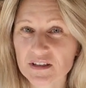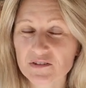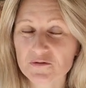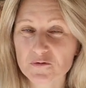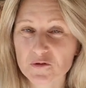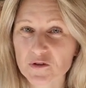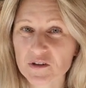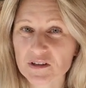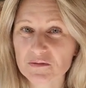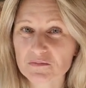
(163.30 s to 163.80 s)

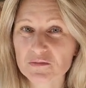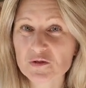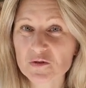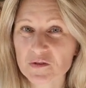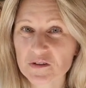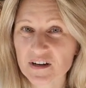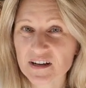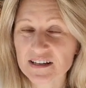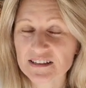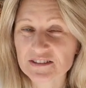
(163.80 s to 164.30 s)
for him to
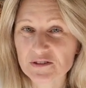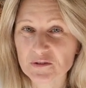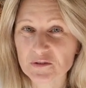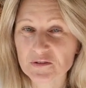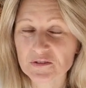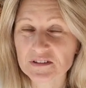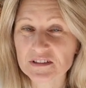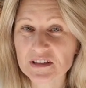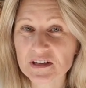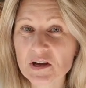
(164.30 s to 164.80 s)
write
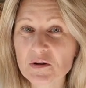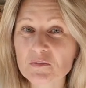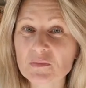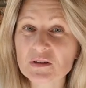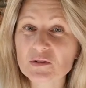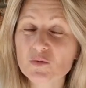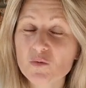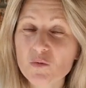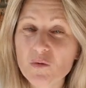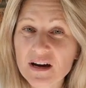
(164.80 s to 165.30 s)
on.
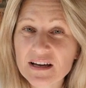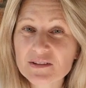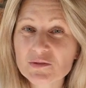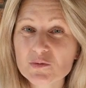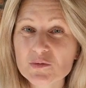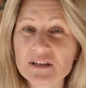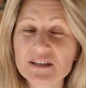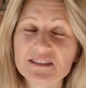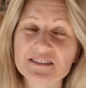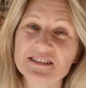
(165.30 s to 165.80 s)
But one
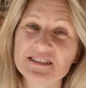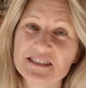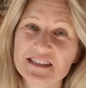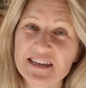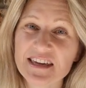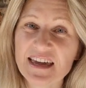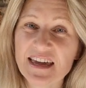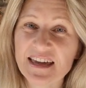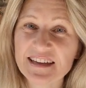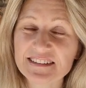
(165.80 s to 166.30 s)
weakness
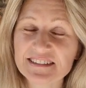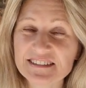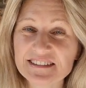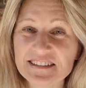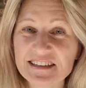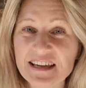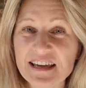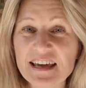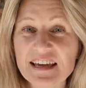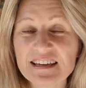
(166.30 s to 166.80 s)
he had,
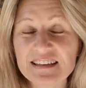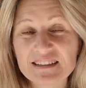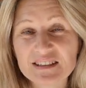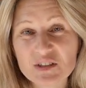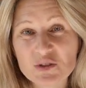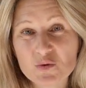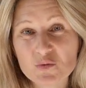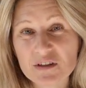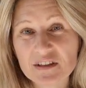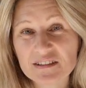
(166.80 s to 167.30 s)
and
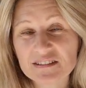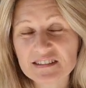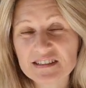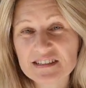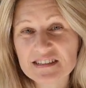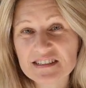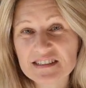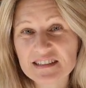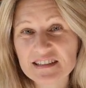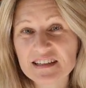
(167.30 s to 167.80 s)
this
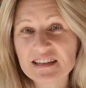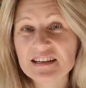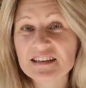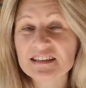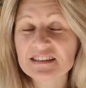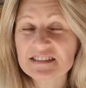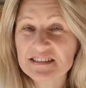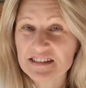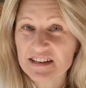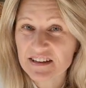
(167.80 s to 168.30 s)
weakness,
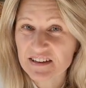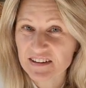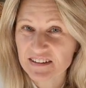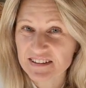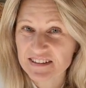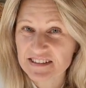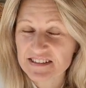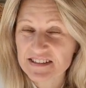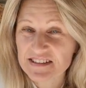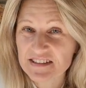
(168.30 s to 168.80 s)
his
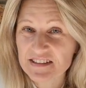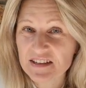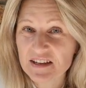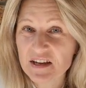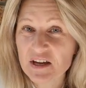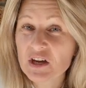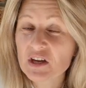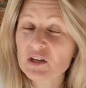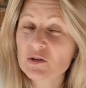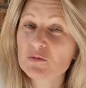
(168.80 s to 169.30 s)
eyes.
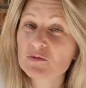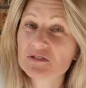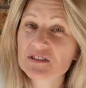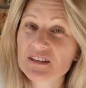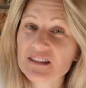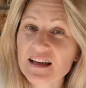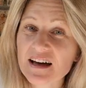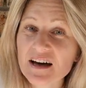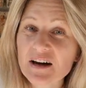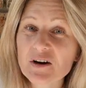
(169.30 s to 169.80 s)
He would
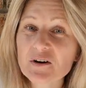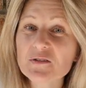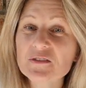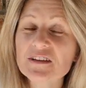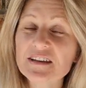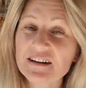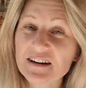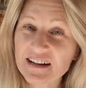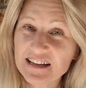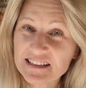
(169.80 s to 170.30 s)
allow
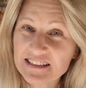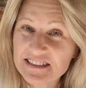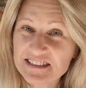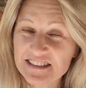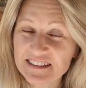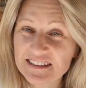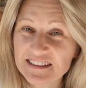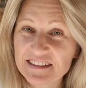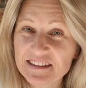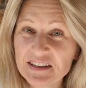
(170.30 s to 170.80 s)
the
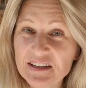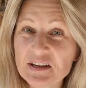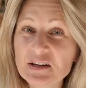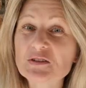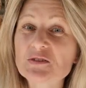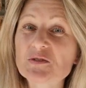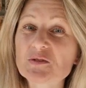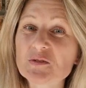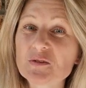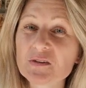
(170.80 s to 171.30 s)
writer
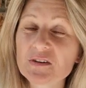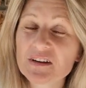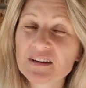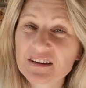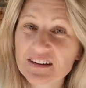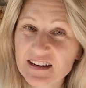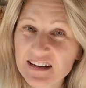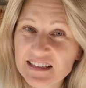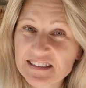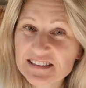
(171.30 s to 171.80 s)
to
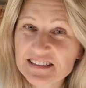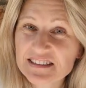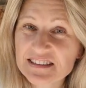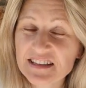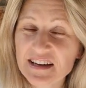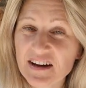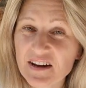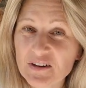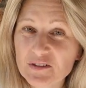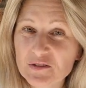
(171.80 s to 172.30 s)
write it
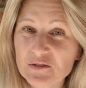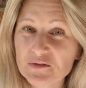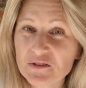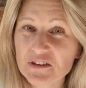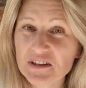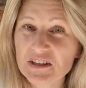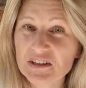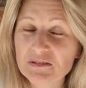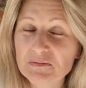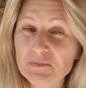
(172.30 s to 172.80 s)
down for
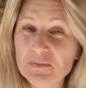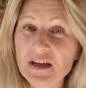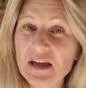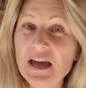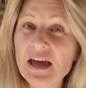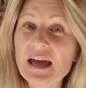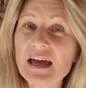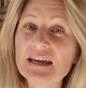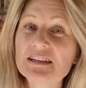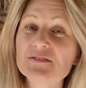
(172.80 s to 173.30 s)
him,
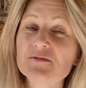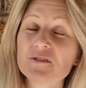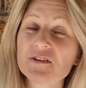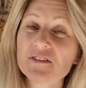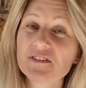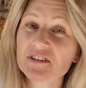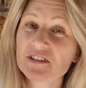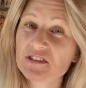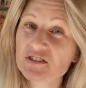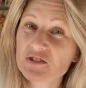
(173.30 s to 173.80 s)
and
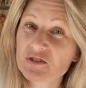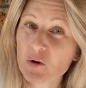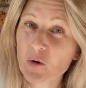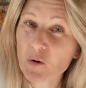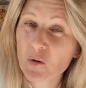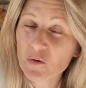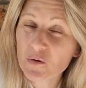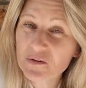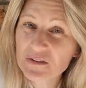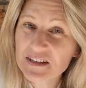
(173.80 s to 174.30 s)
with his
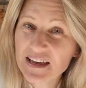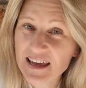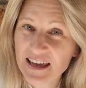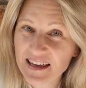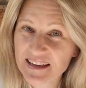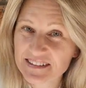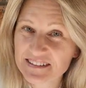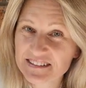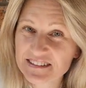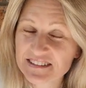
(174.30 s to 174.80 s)
own
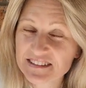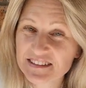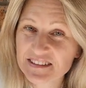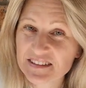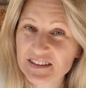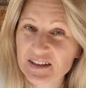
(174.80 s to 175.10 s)
hand,